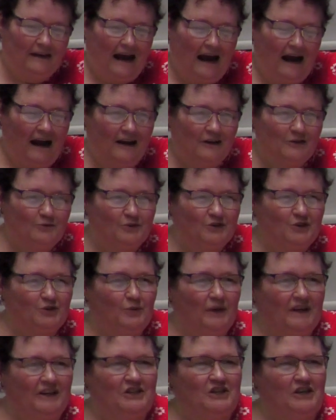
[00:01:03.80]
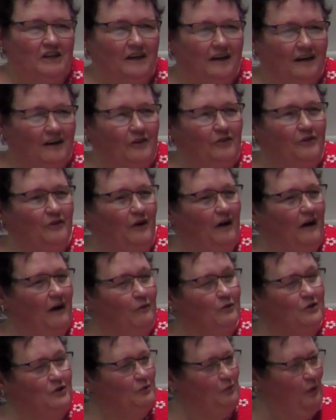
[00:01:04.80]
I was twitching and I thought, I
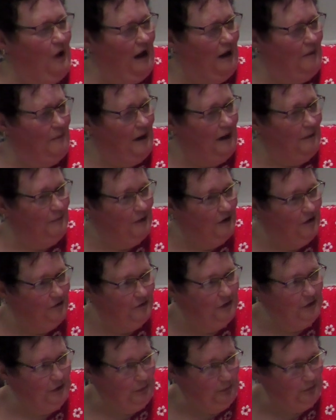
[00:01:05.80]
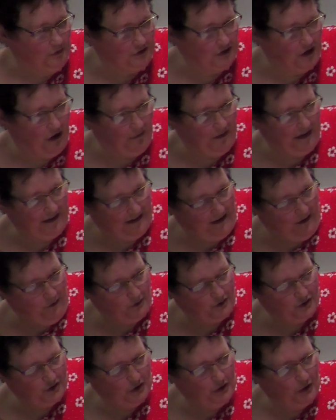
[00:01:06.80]
wonder why my perfume was going
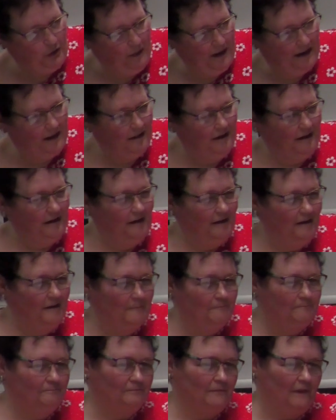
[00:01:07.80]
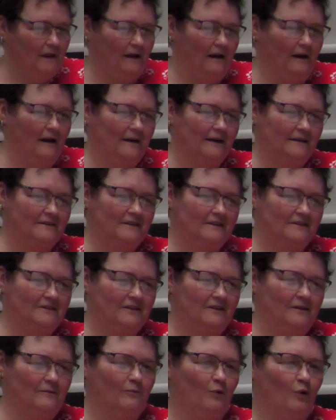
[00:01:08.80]
down so quickly. And I said
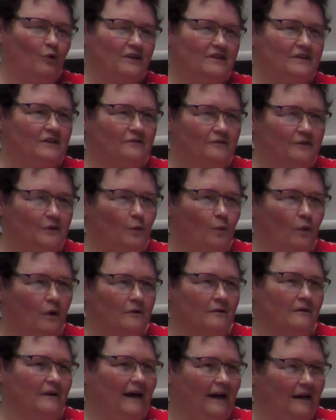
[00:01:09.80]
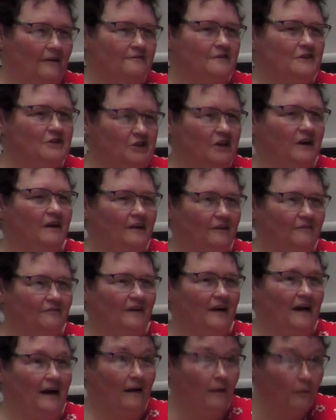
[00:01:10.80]
to them, boys, if you want
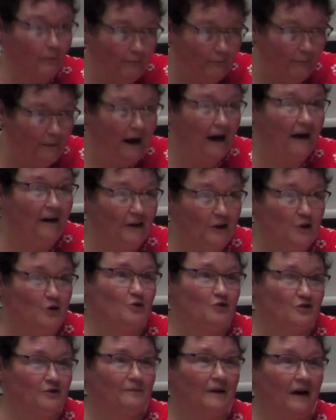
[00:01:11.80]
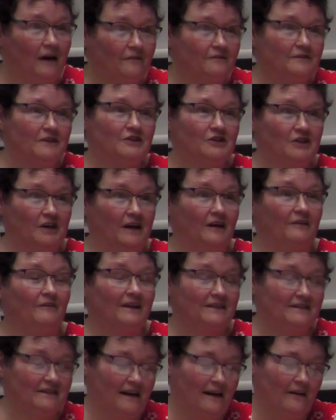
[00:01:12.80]
aftershave, I'll buy you some aftershave.
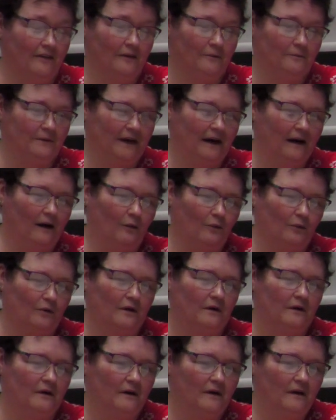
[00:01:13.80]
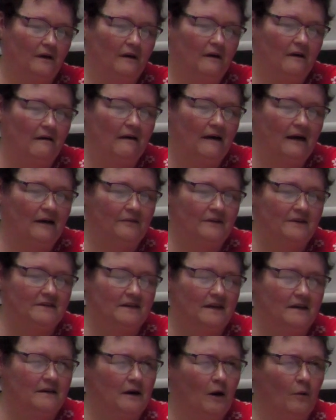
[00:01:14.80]
I sat them down and they
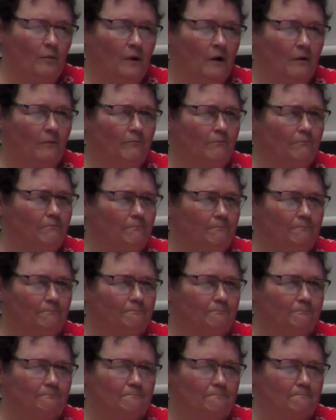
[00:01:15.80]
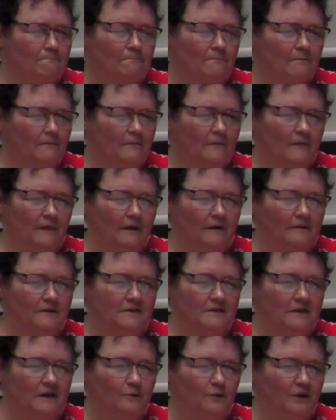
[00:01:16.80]
said, no, mum.
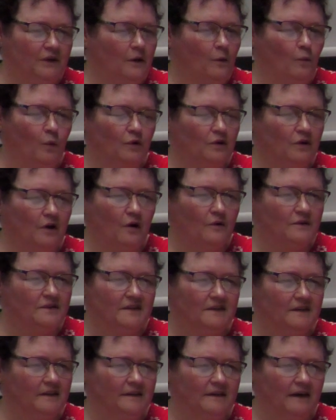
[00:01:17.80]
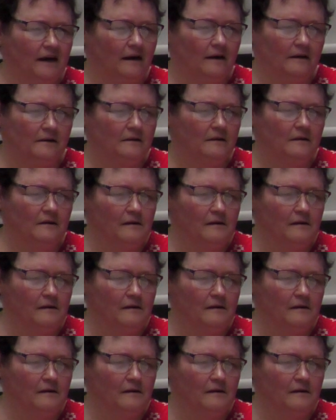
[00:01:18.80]
said, we don't want to go and see dad.